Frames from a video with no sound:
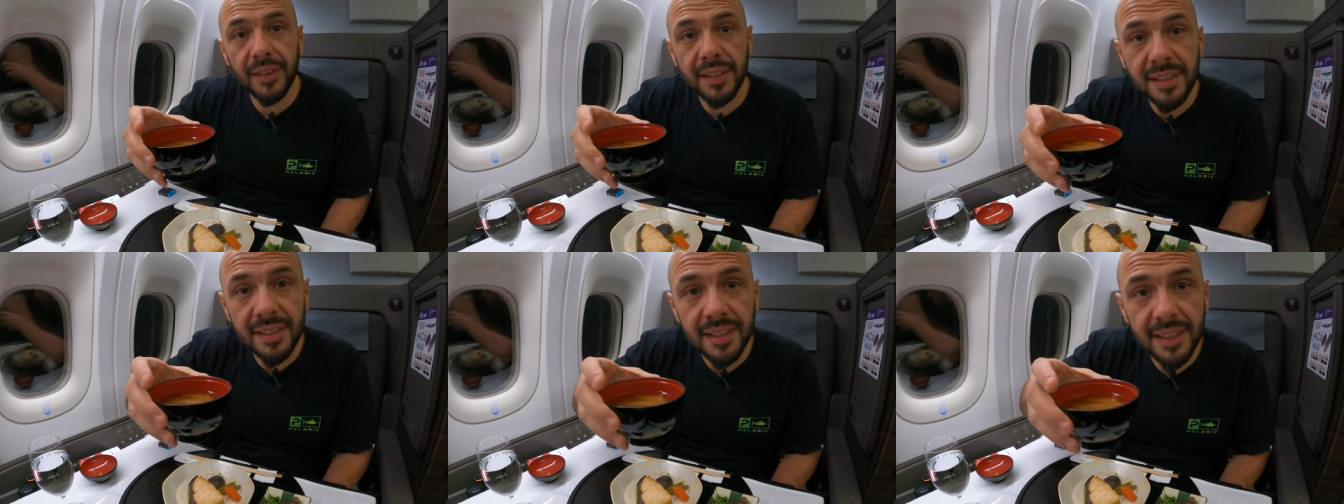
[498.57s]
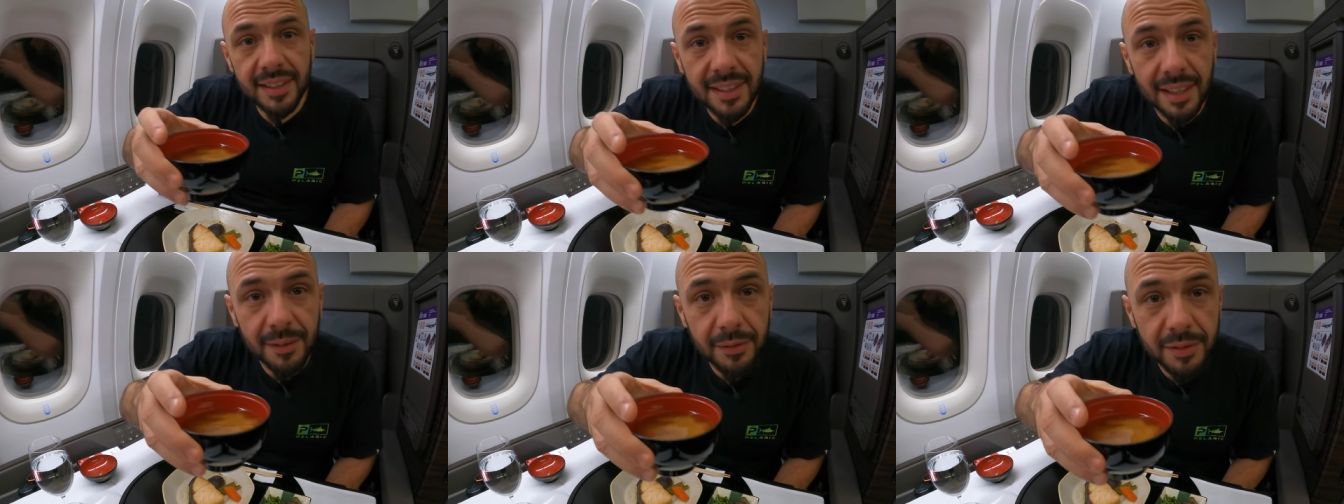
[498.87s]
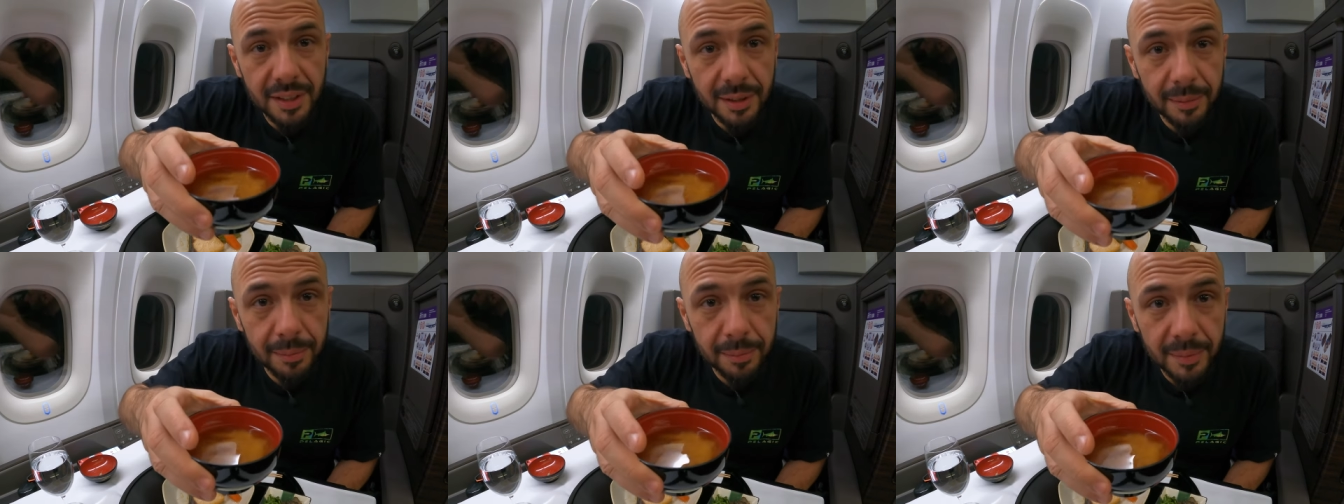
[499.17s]
First, let's
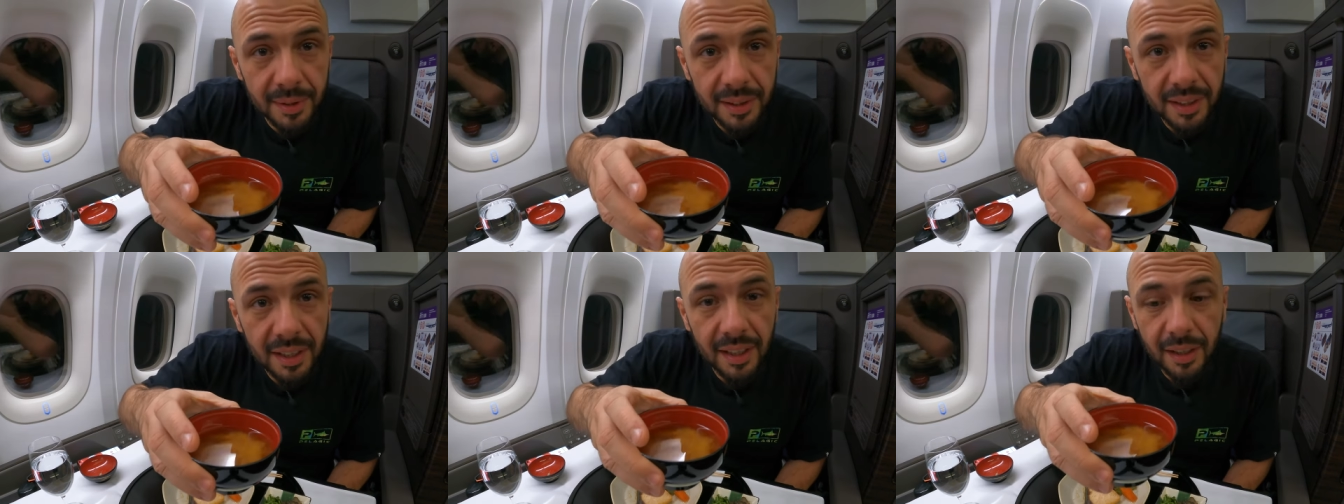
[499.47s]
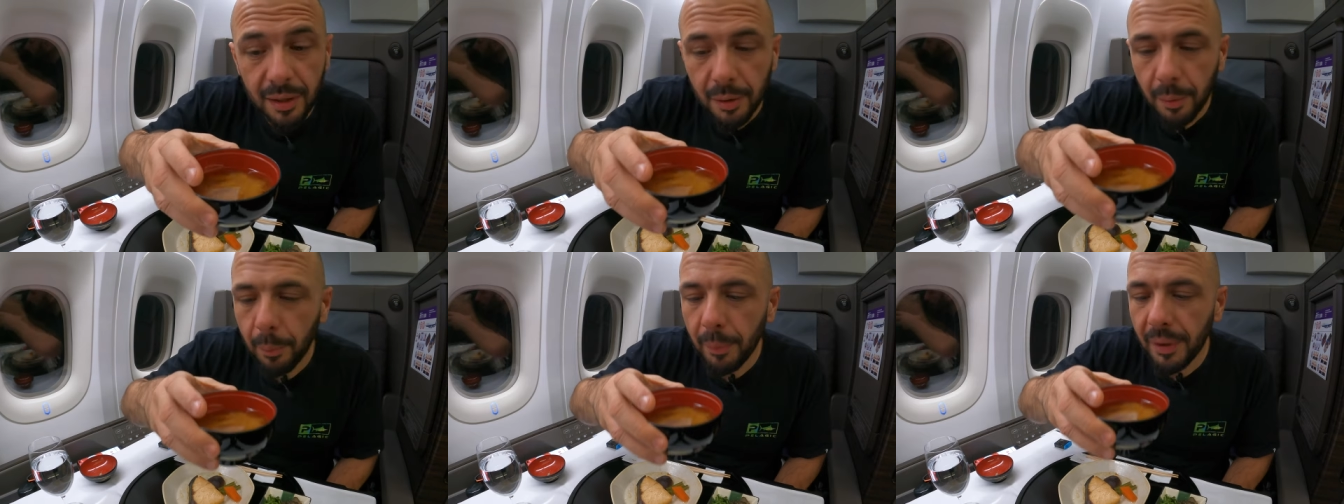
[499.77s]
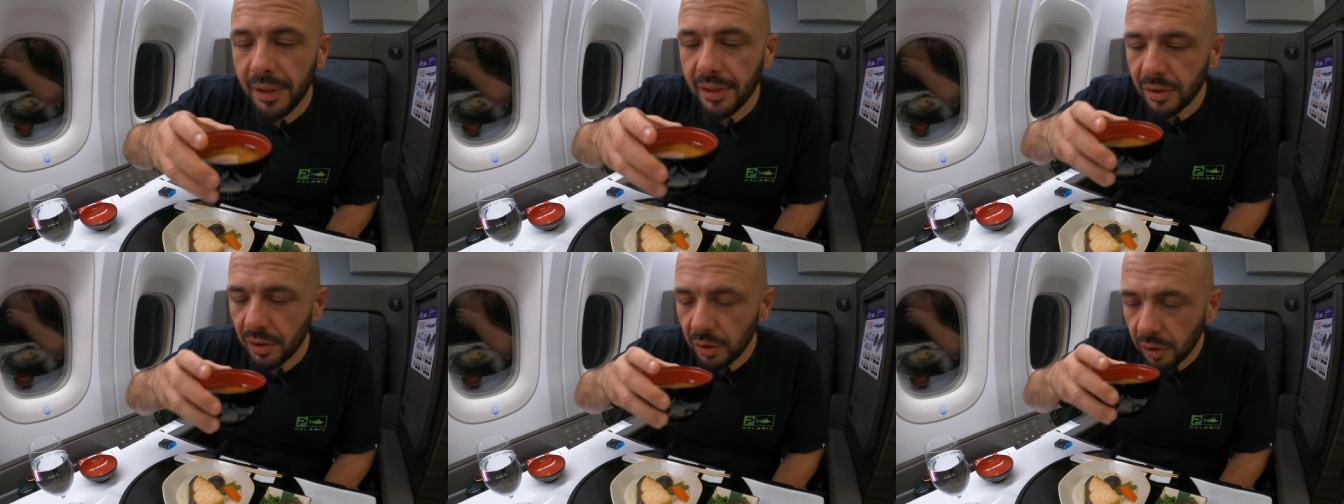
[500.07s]
have some
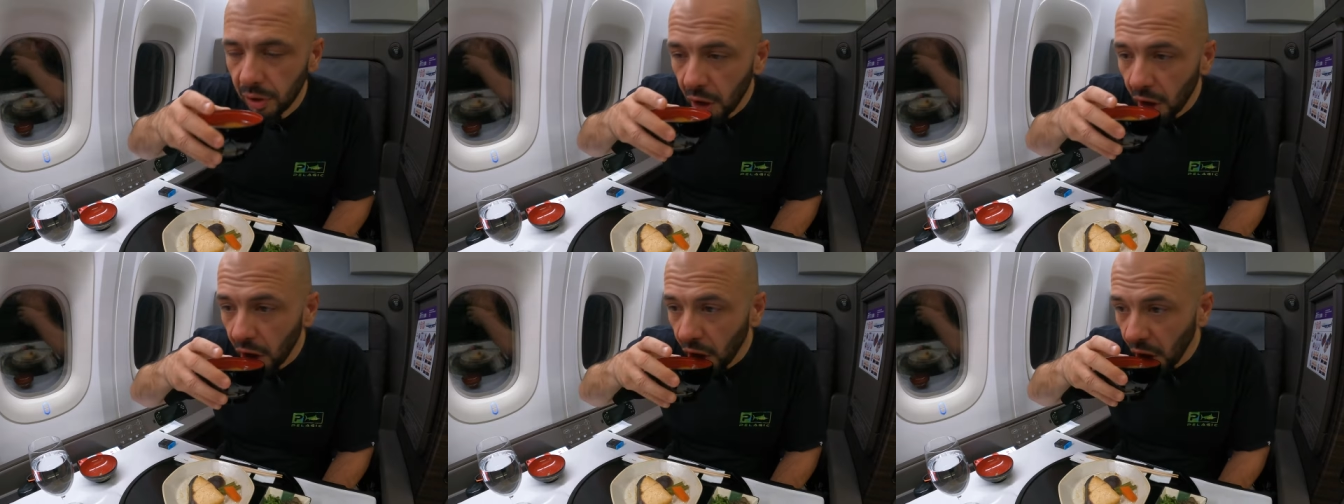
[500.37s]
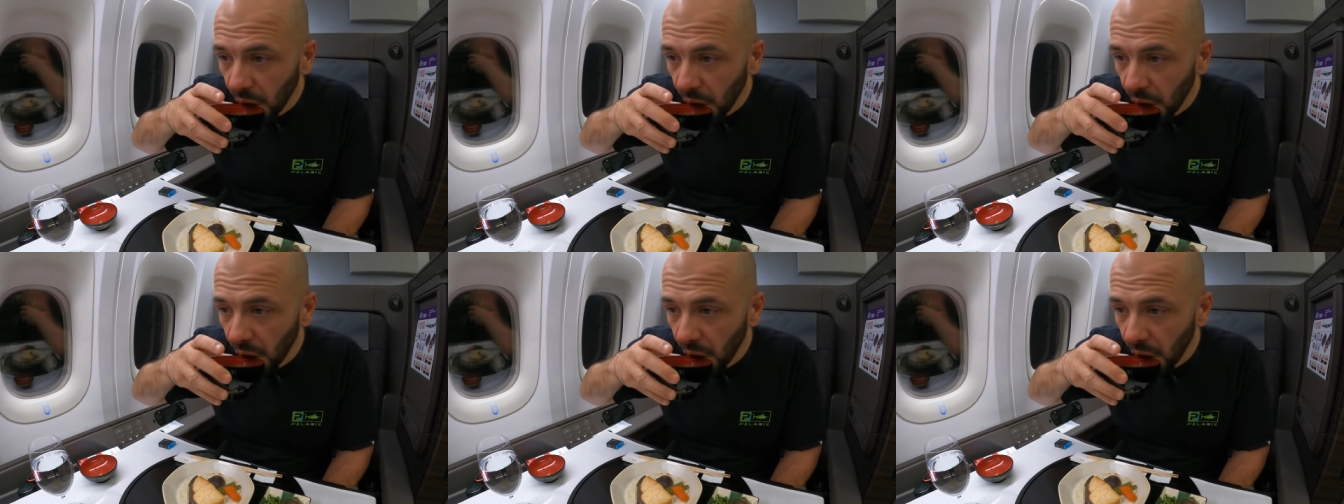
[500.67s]
miso.